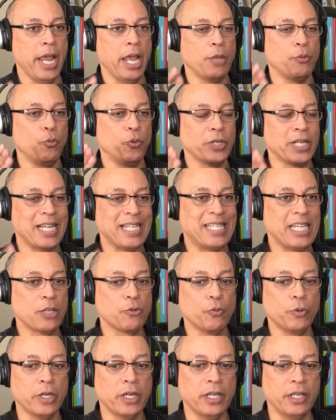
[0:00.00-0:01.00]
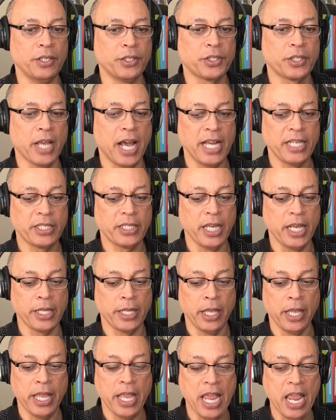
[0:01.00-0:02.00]
And what I did was I
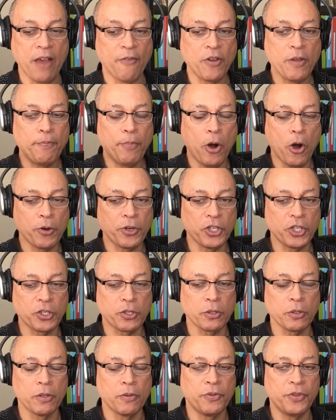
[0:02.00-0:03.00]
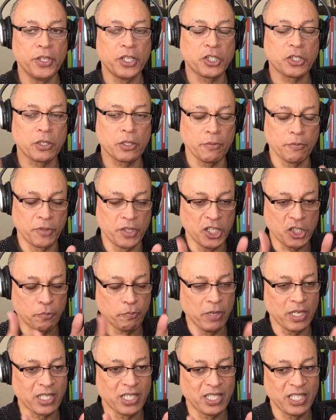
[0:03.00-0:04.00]
said, every part of
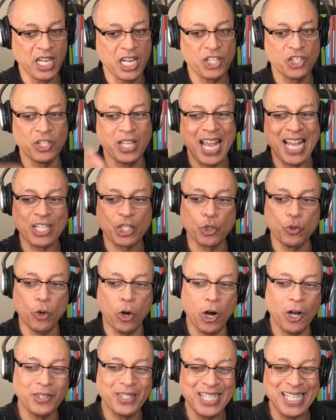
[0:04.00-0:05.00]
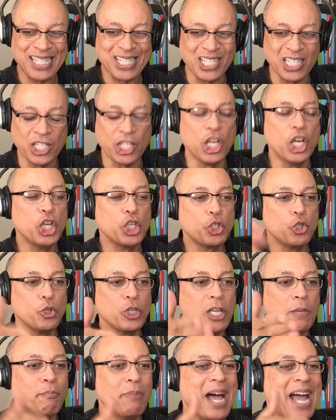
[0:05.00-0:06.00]
this presentation has to audition
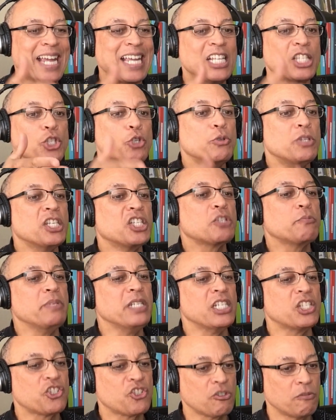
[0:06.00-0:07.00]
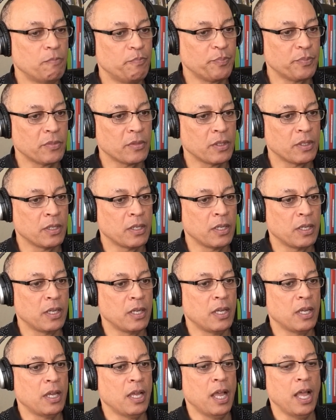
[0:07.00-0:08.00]
to get back into this speech.
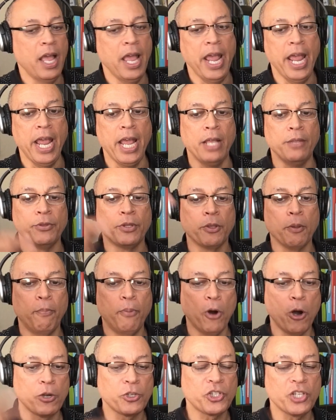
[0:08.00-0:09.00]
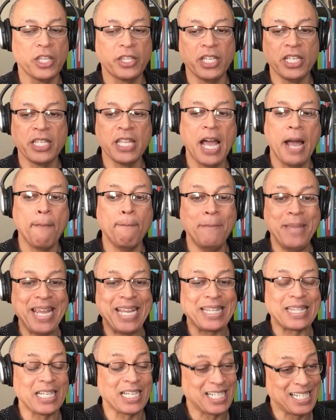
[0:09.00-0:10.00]
And the parts that did not
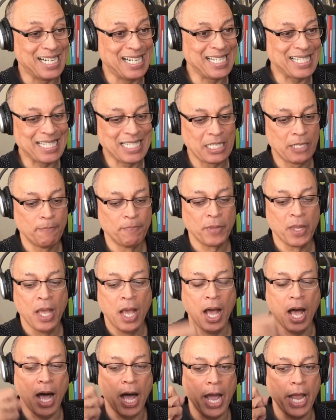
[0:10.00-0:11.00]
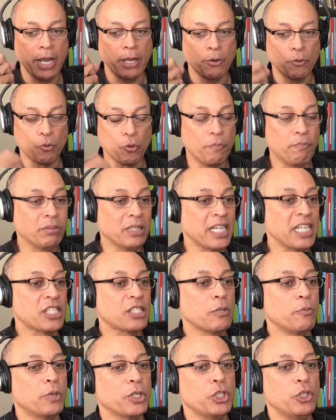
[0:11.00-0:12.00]
make the cut, I
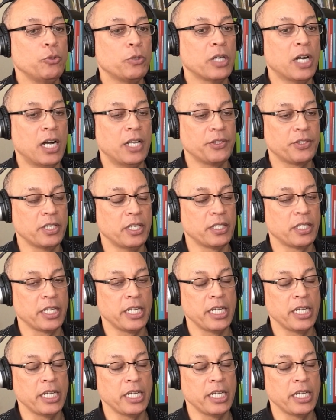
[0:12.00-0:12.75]
replaced it with new content.